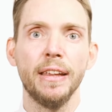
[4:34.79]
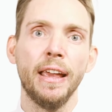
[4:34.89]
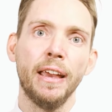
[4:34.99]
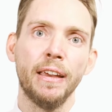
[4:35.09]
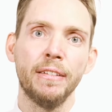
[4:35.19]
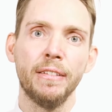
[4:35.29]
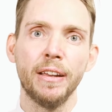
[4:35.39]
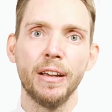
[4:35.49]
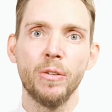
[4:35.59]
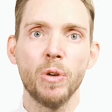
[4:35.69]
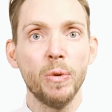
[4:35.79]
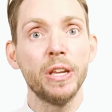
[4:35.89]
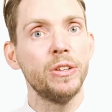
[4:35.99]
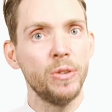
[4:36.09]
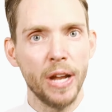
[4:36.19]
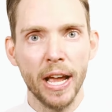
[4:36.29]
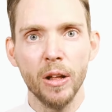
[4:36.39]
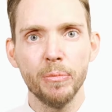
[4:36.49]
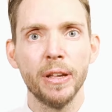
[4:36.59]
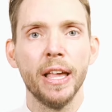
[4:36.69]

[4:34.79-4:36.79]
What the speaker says: and what we can do to help,